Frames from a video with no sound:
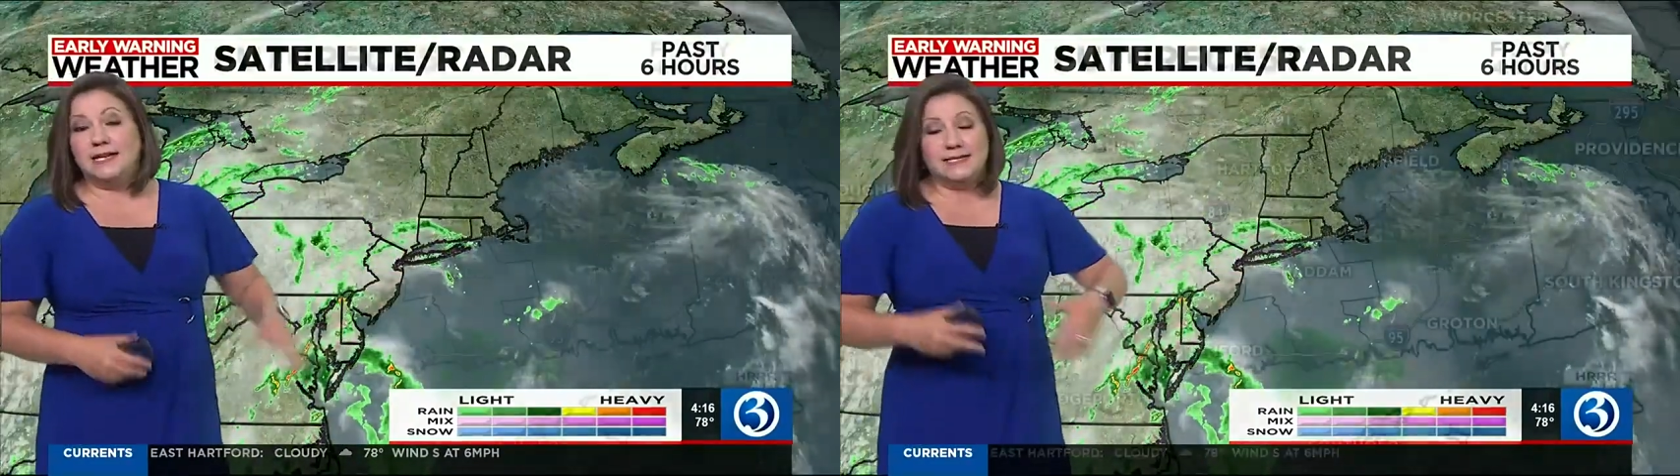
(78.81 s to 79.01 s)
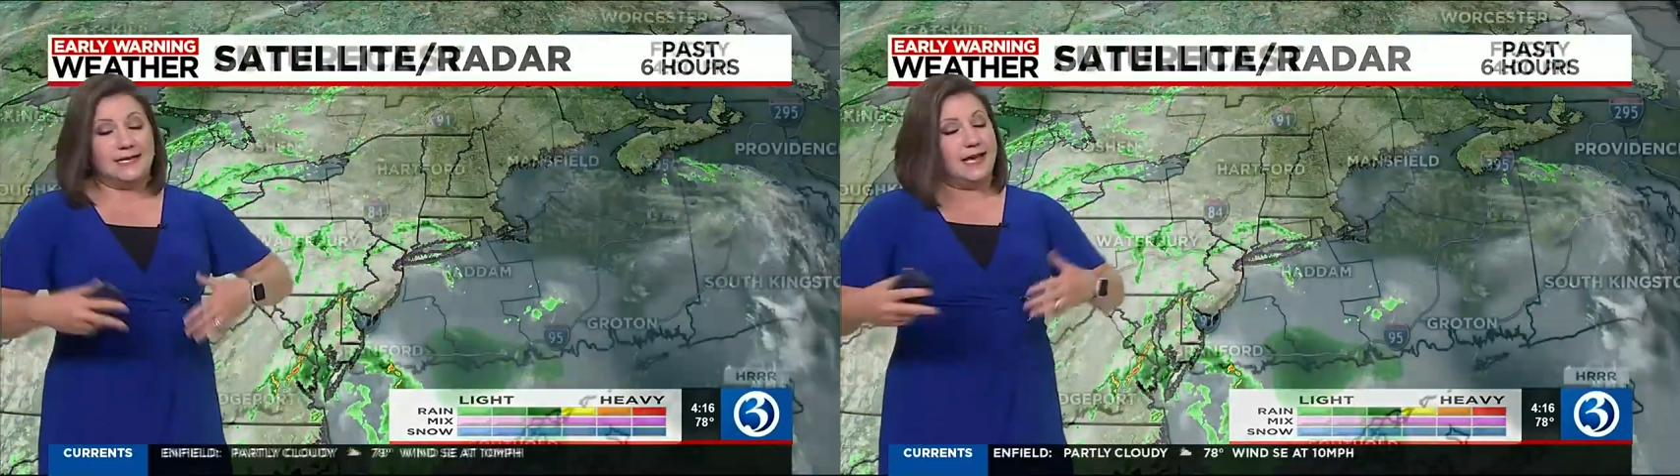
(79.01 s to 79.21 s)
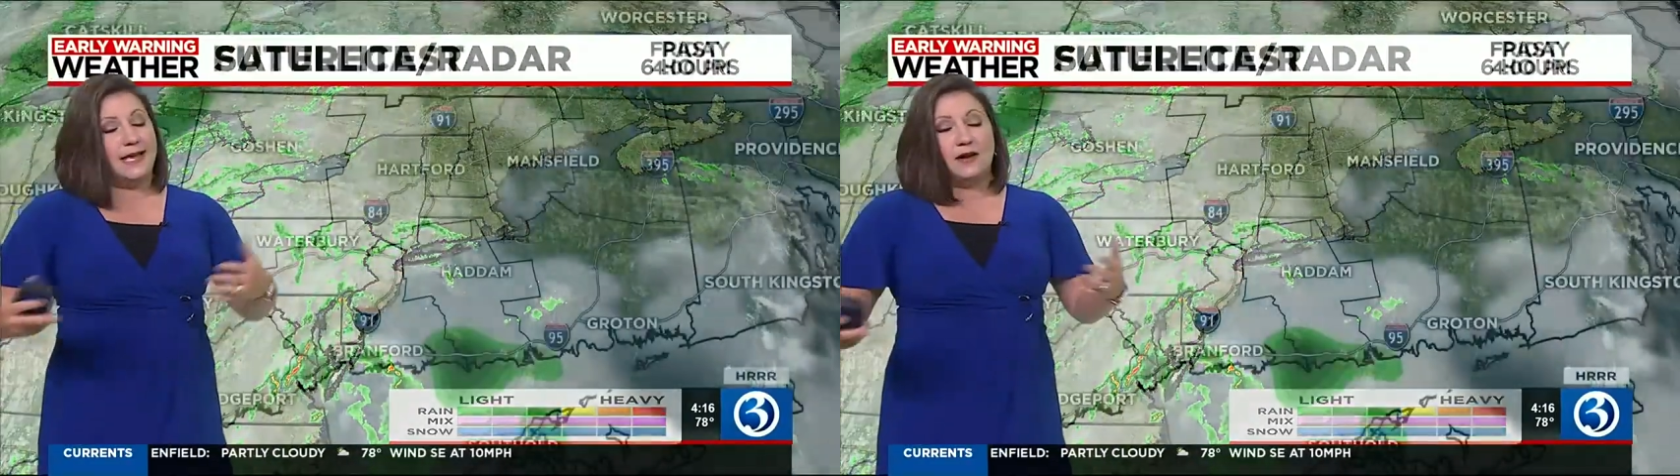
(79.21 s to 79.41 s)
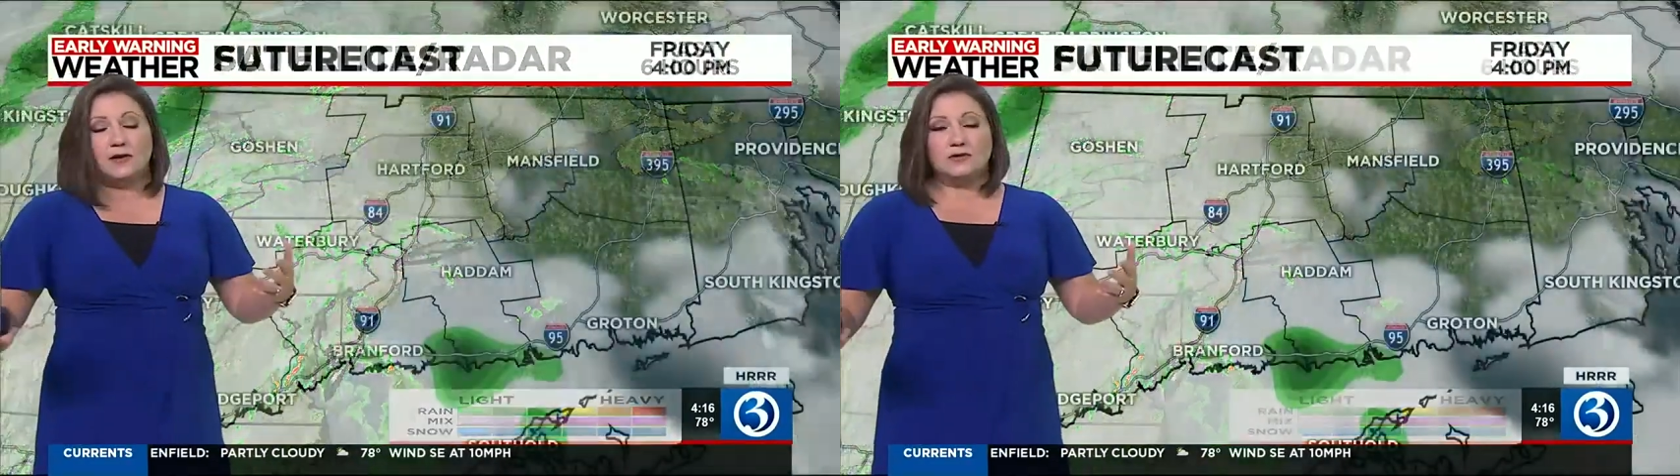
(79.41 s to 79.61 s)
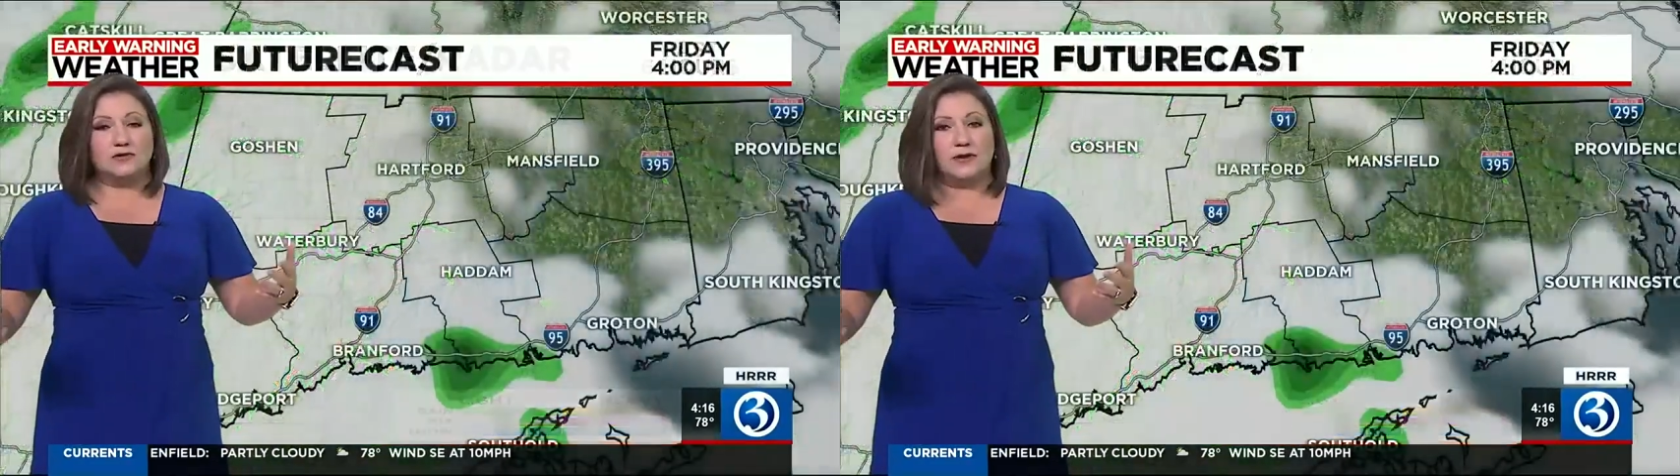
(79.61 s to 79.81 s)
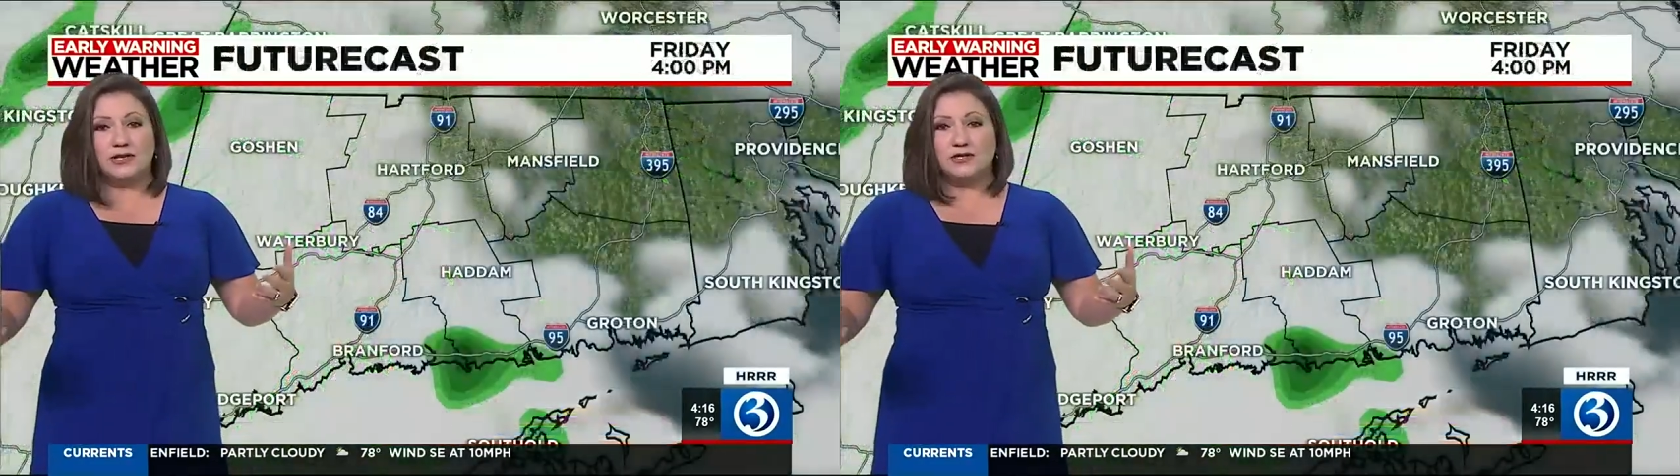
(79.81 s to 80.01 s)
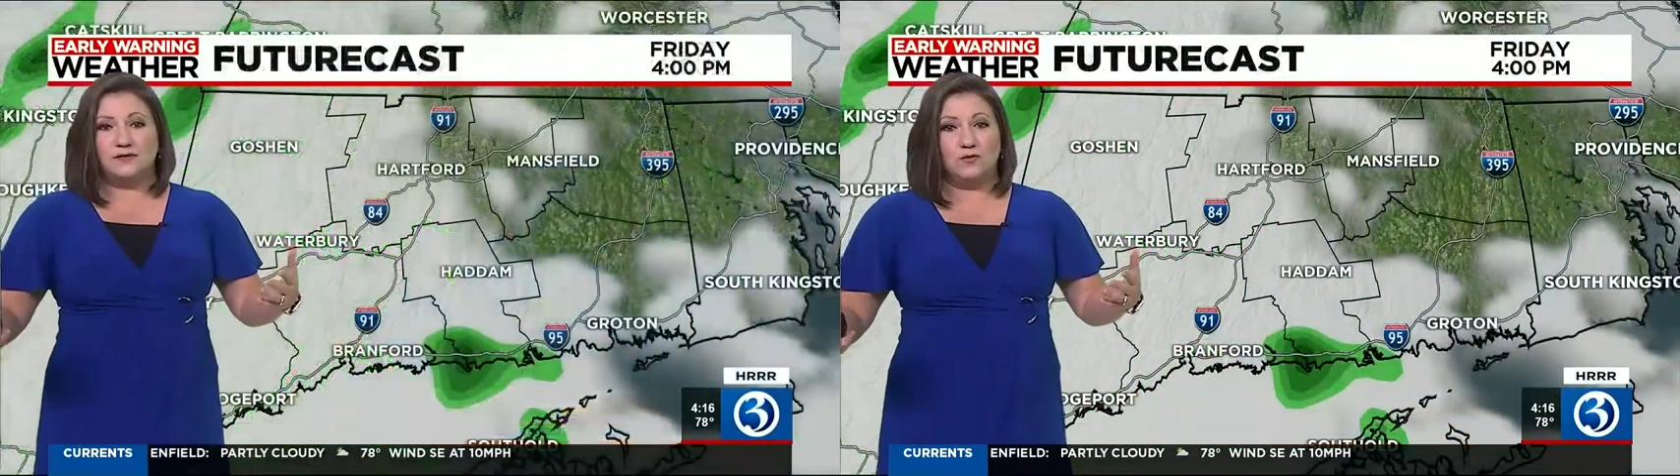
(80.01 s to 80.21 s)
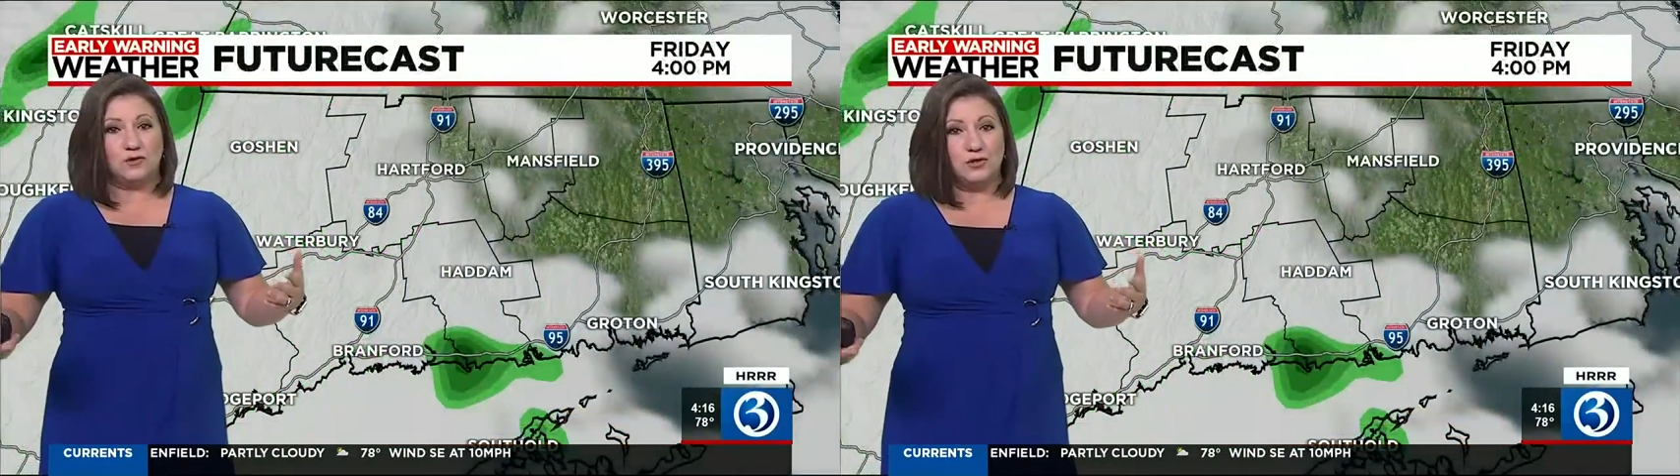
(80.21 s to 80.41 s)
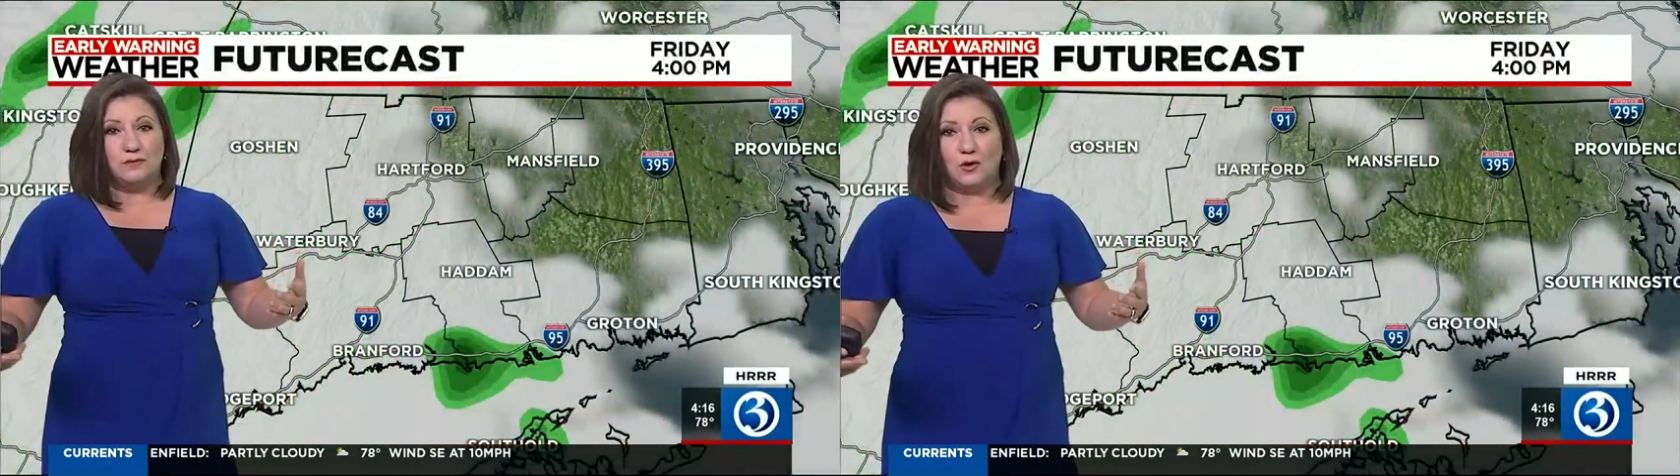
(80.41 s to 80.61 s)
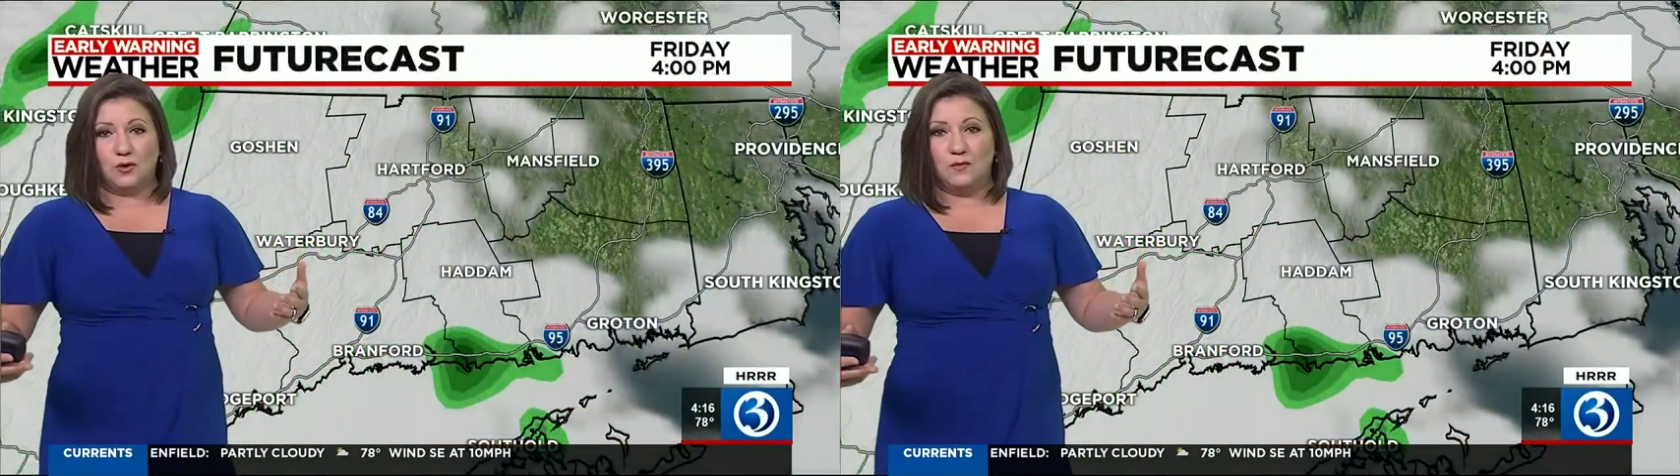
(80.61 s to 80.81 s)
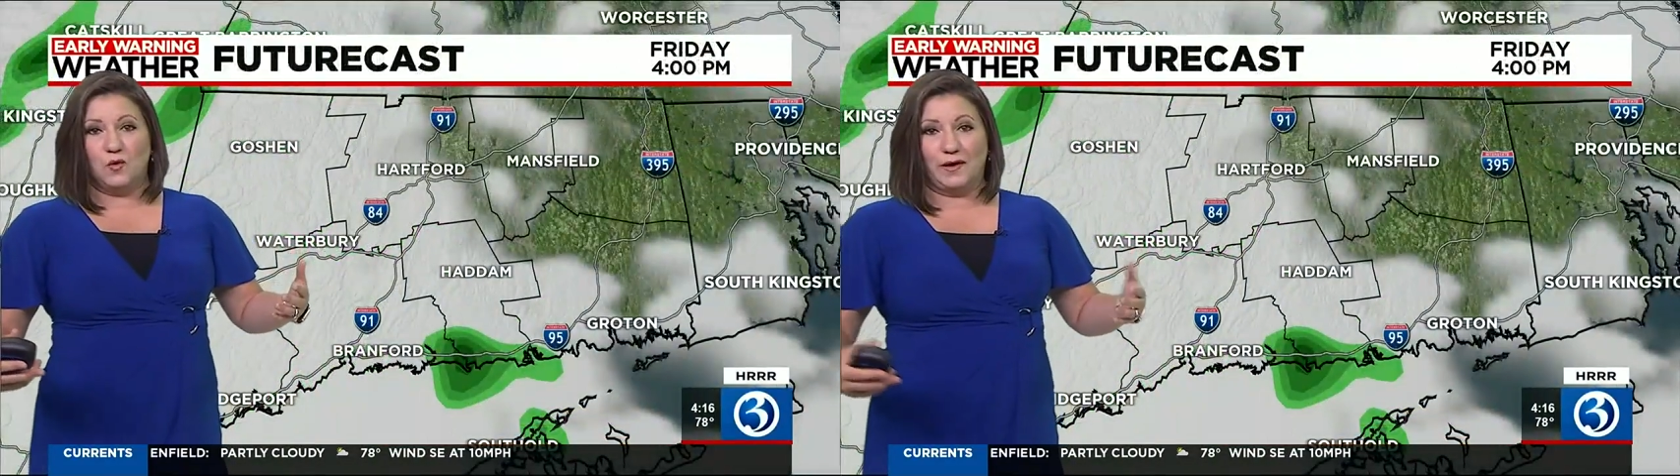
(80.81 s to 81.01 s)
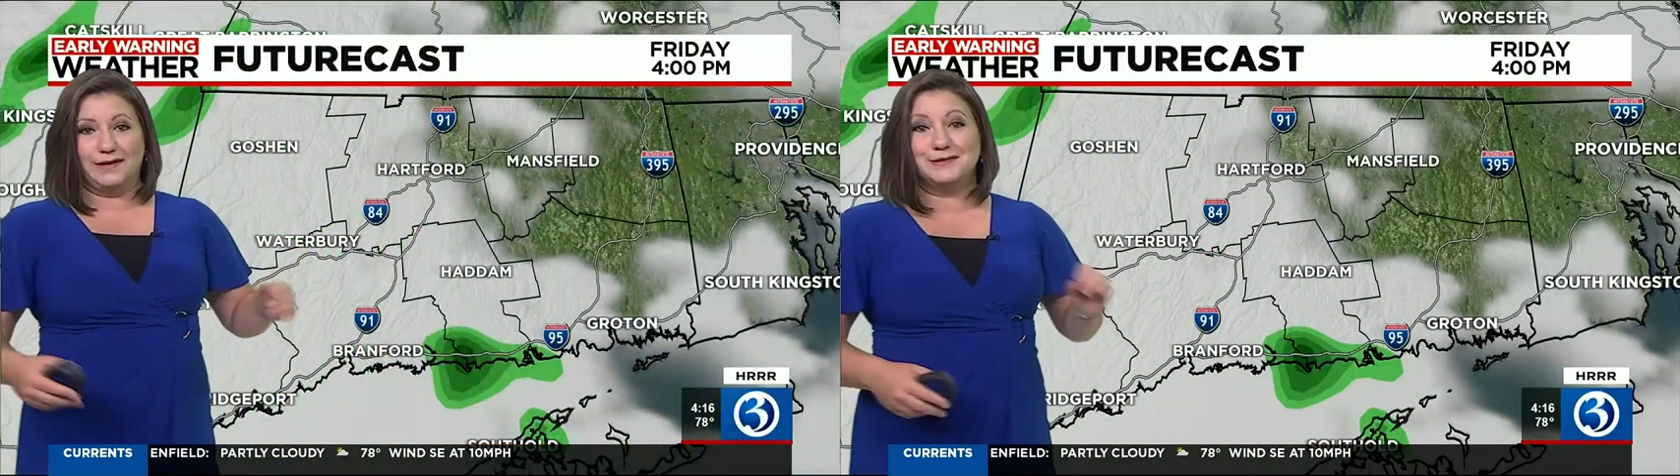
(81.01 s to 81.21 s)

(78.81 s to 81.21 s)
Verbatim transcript: to head our direction for tomorrow morning.